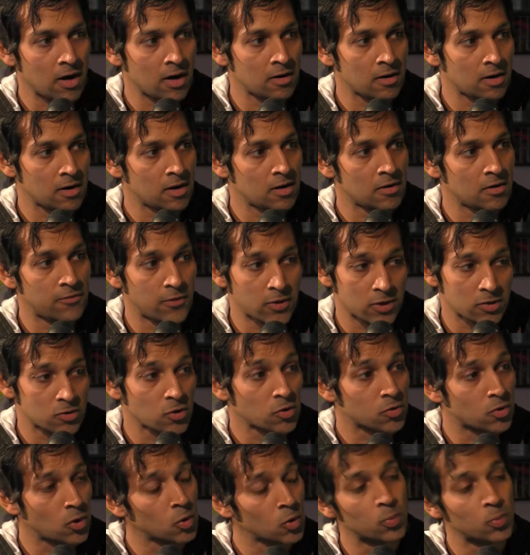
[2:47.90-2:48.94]
our
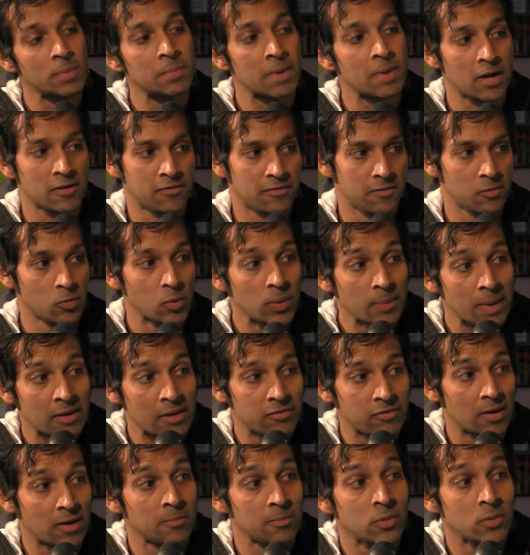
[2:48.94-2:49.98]
vertical called
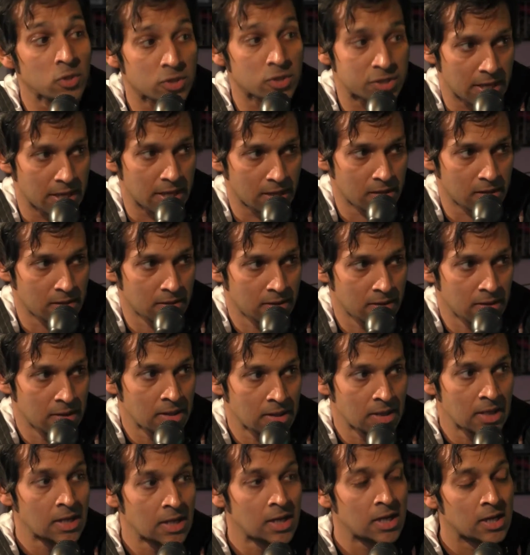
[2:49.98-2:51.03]
WeMakeVR Music.
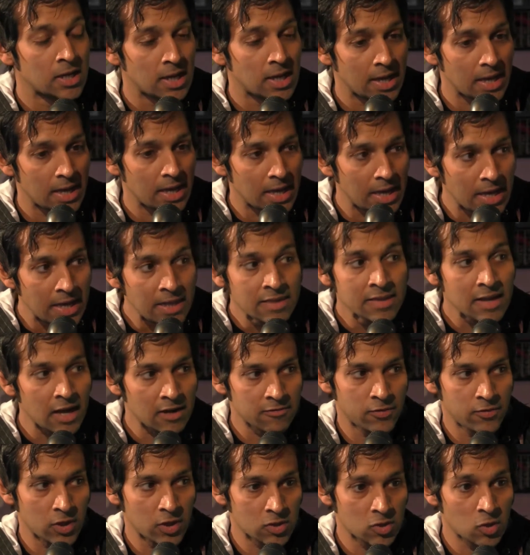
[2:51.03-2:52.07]
In
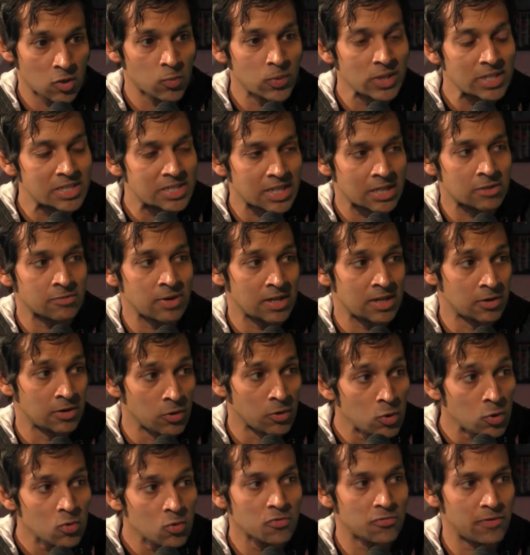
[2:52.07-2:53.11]
that vertical, we generate
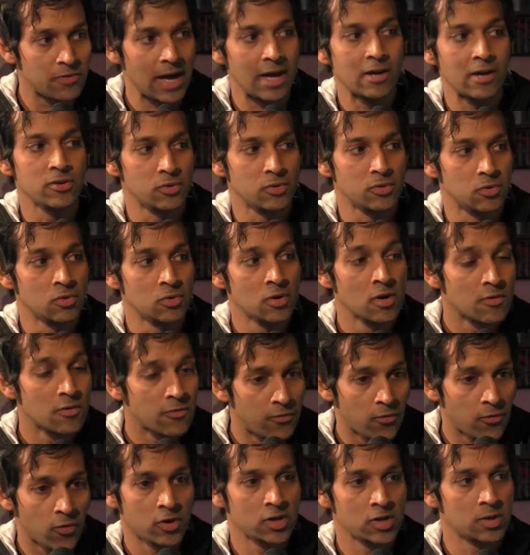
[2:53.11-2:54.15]
new value
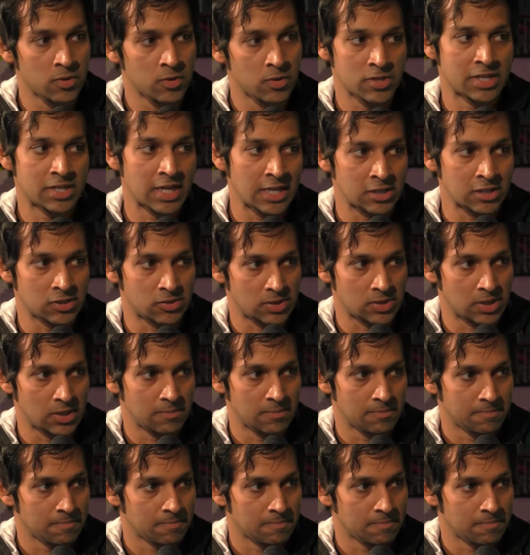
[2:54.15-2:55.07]
for the music industry.